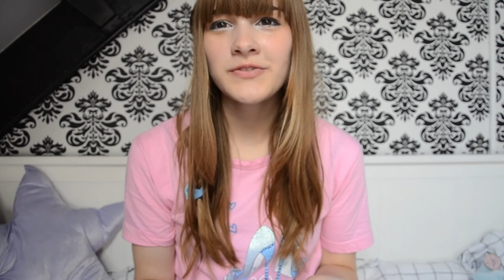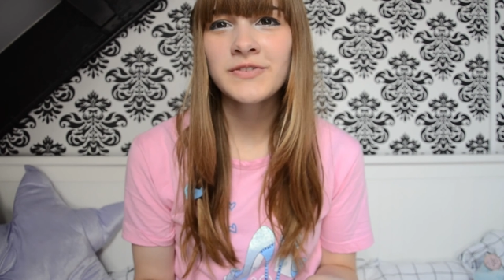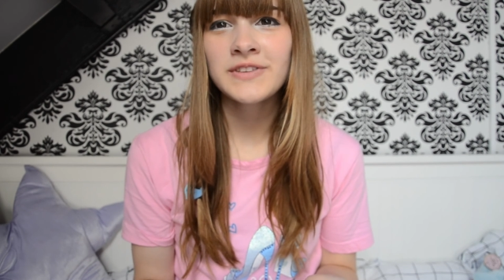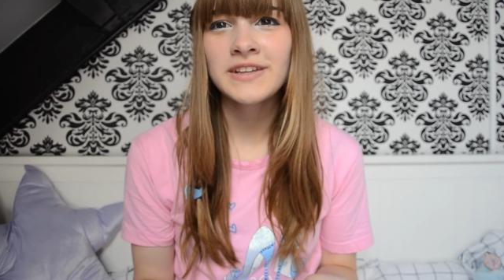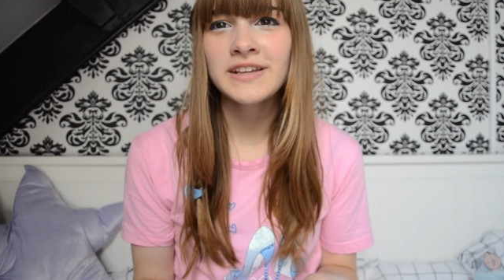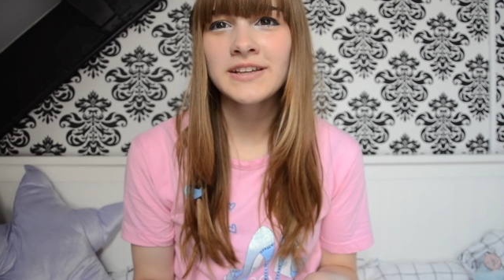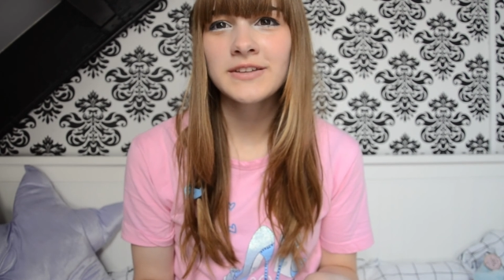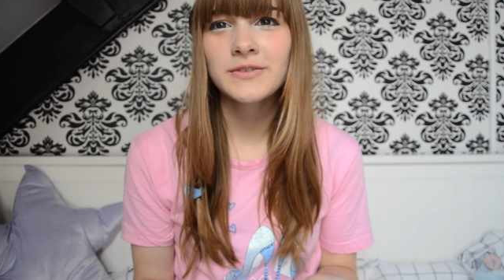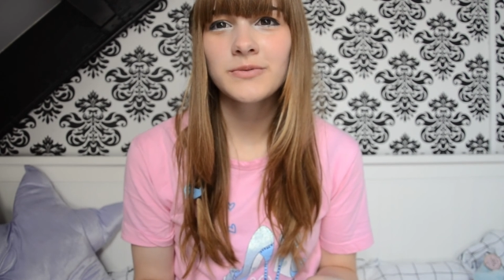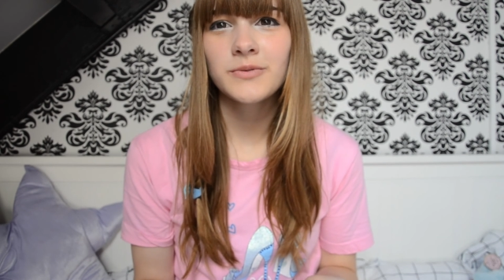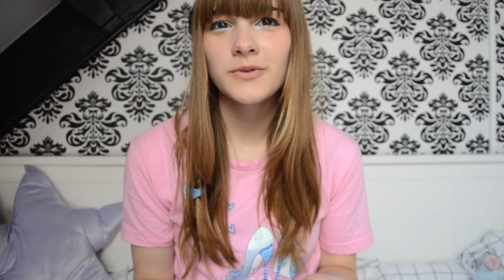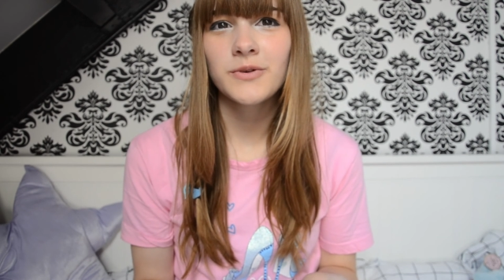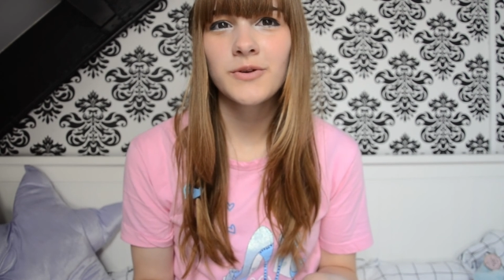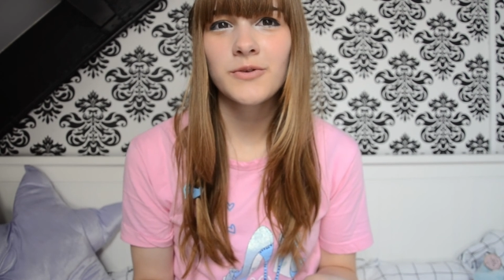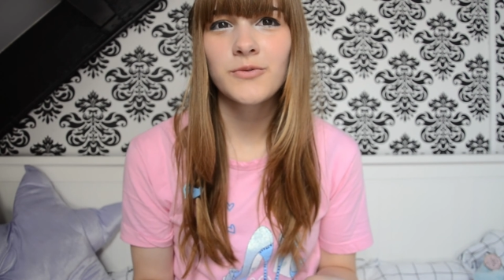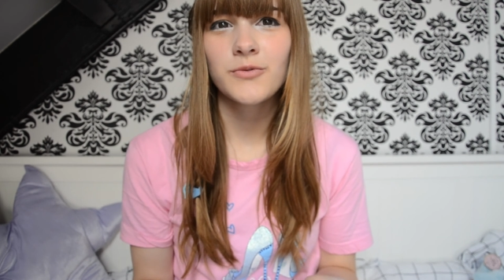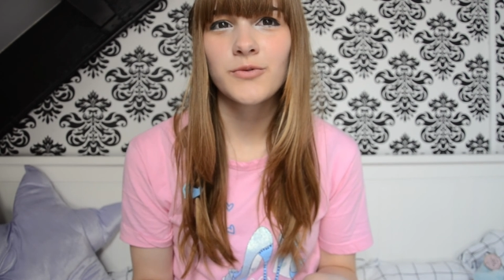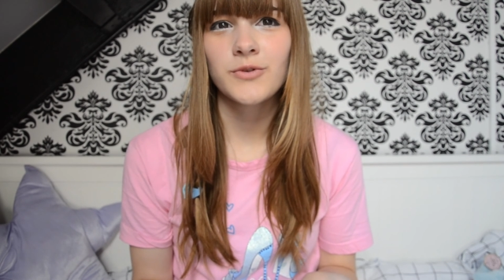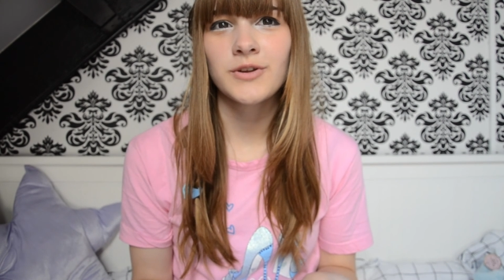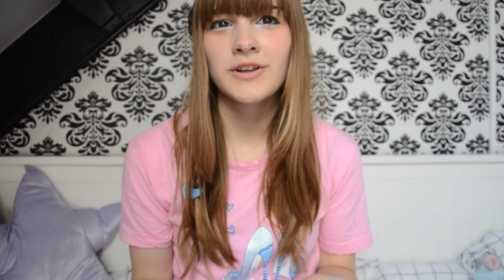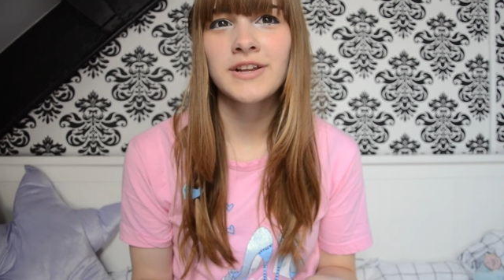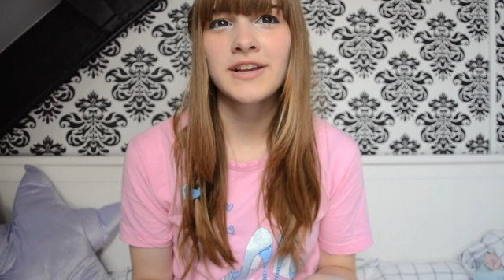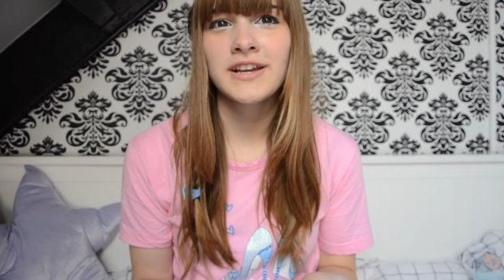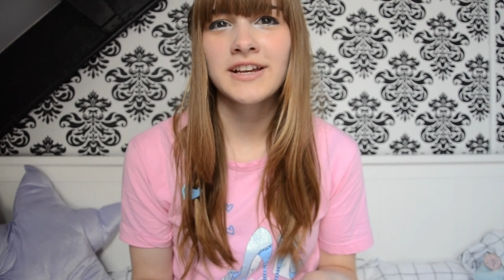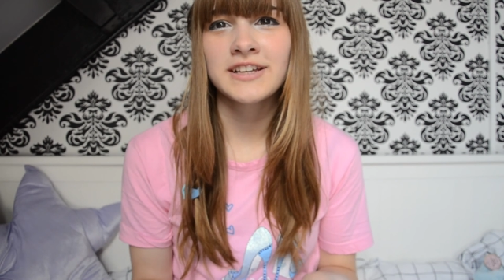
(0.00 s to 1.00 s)
the things were
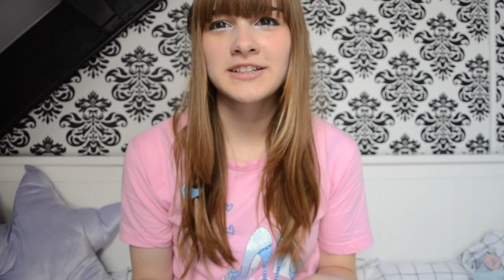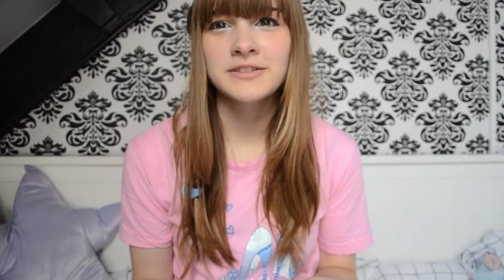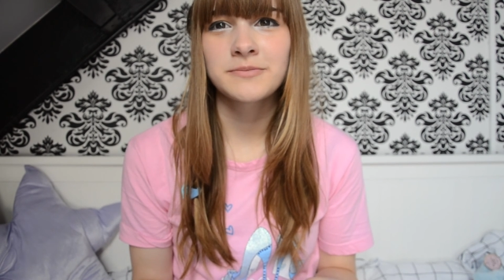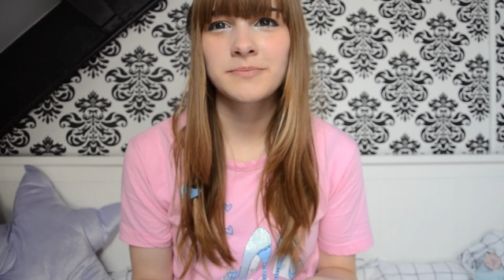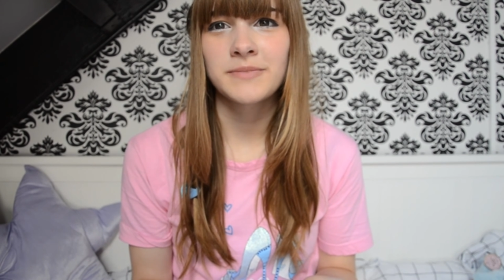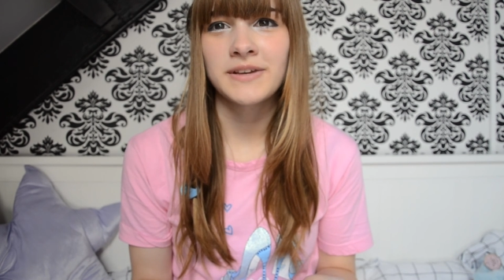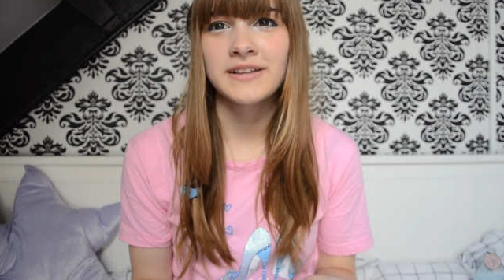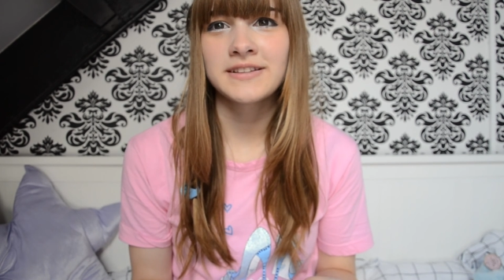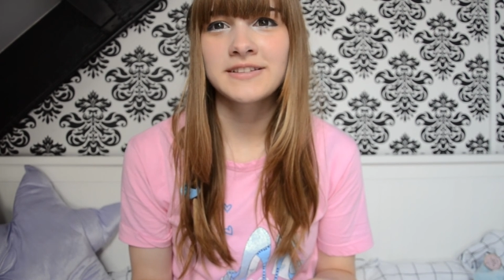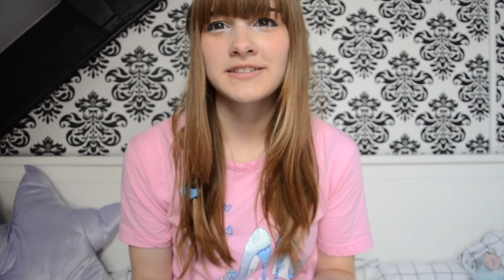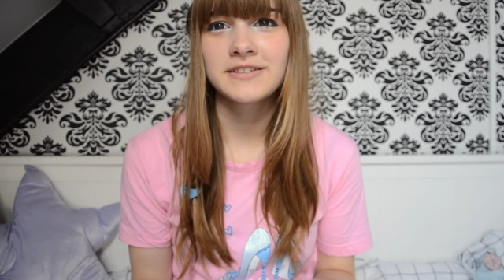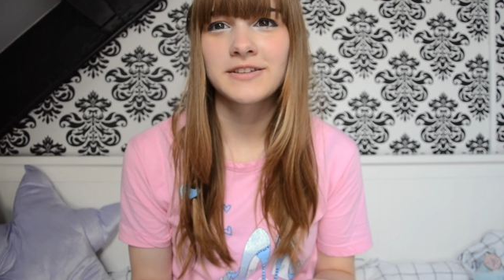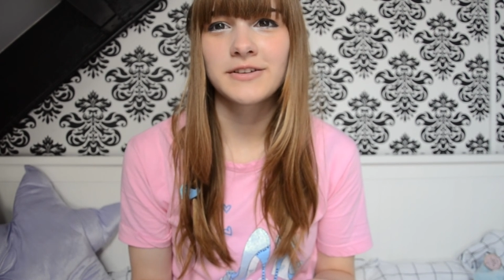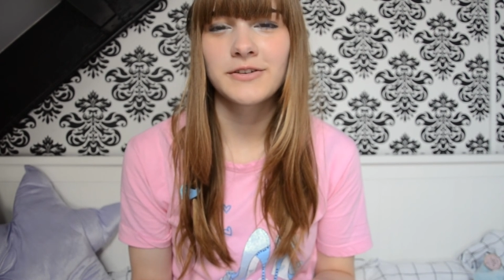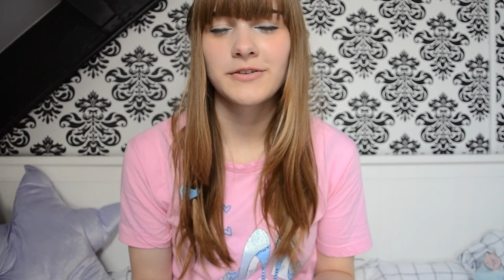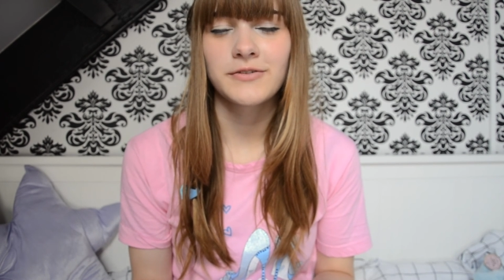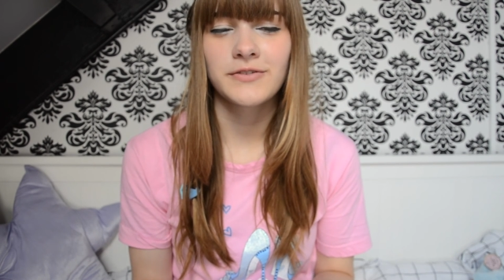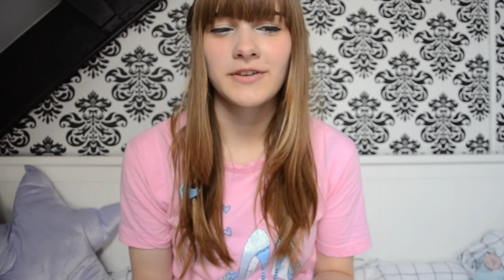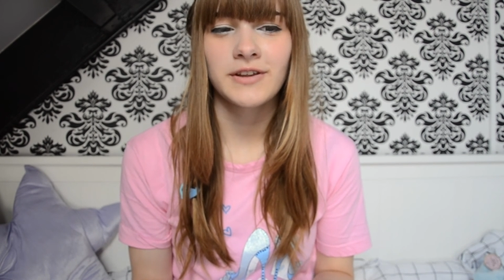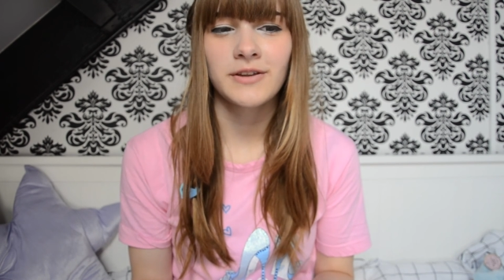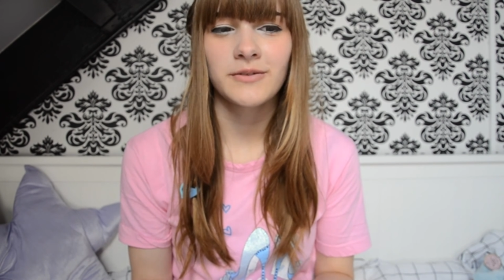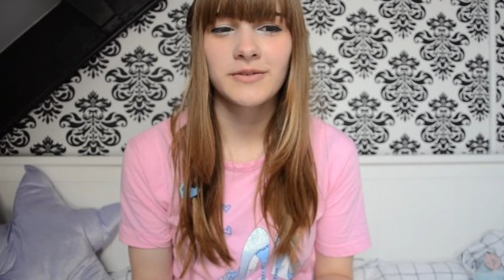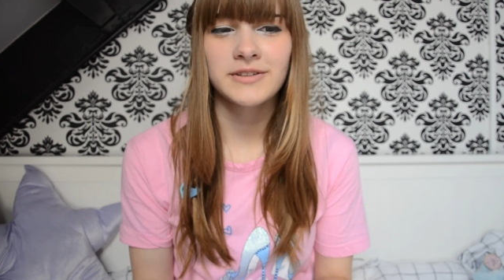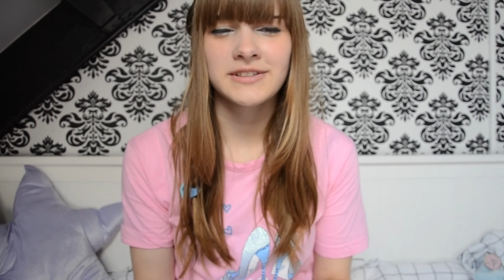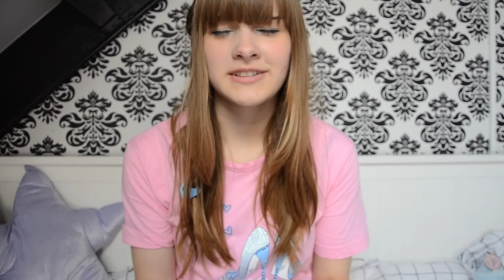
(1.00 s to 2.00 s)
really expensive
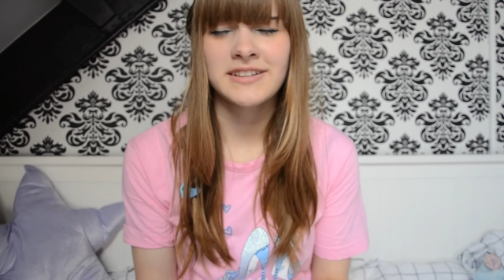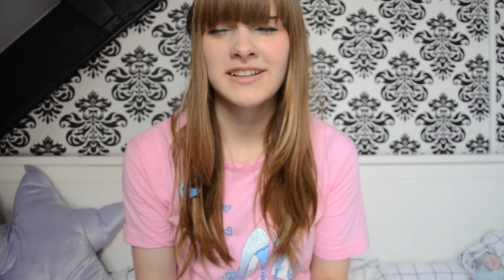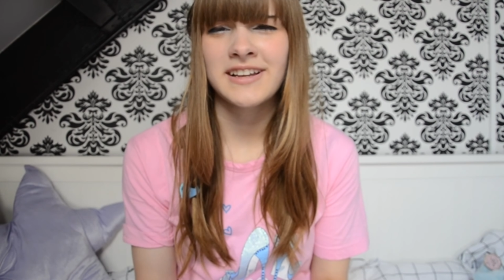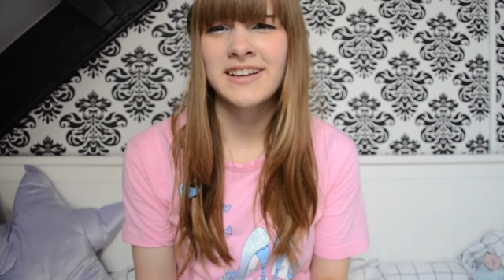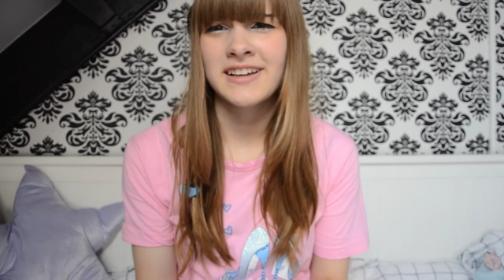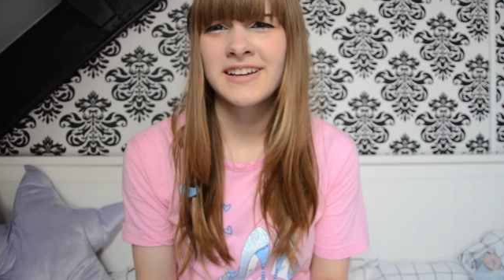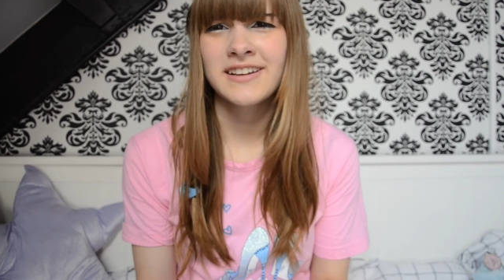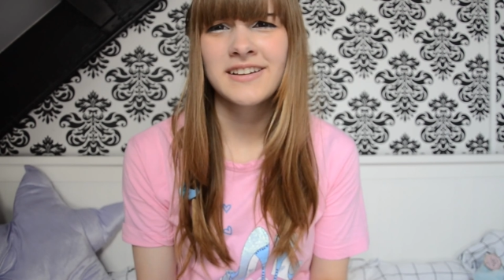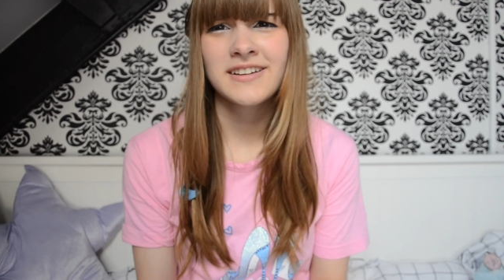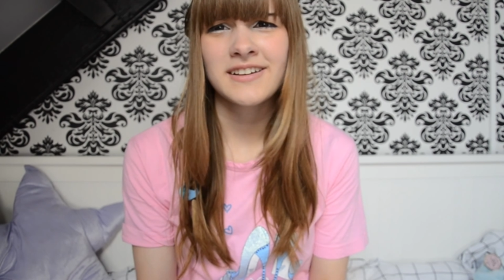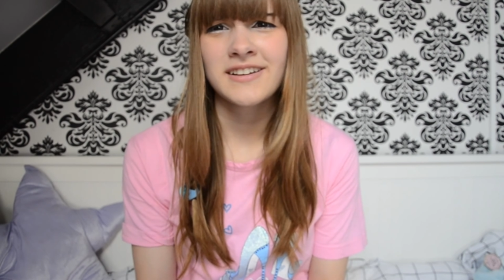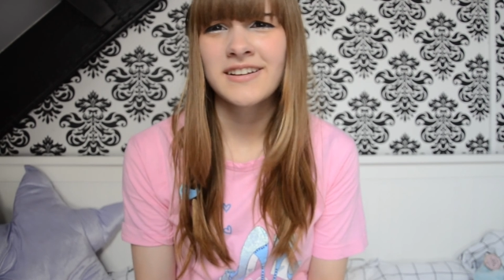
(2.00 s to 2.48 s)
and I was like,